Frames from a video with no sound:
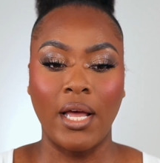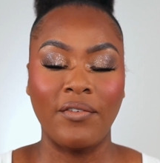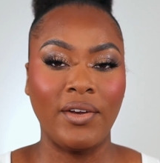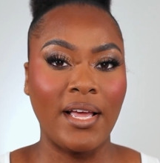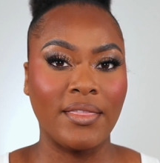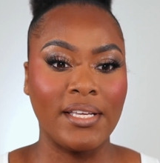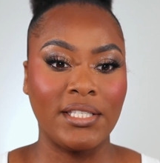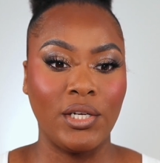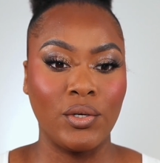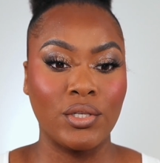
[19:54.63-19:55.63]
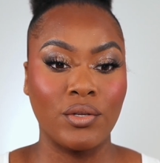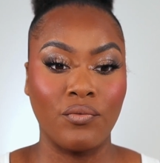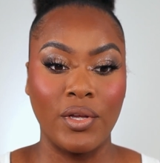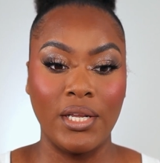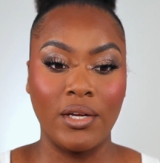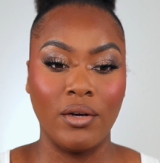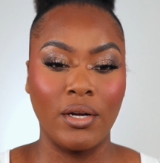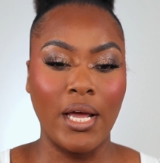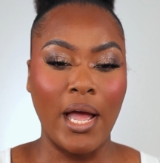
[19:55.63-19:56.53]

I feel like this looks really good.